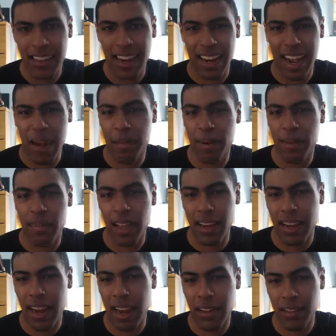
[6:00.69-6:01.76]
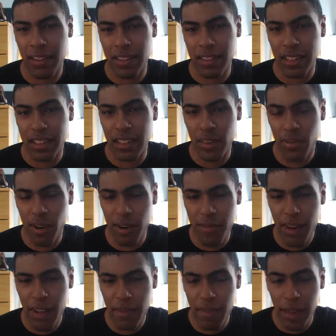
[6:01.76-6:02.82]
The diameter of that caliber is less than
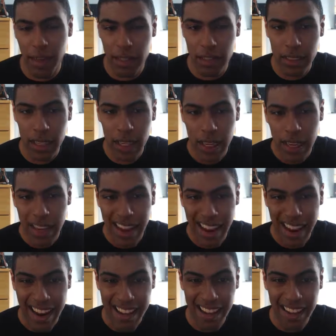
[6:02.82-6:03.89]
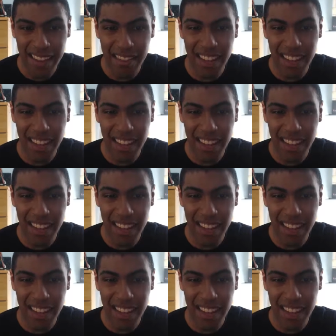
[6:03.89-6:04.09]
3 millimeters, and he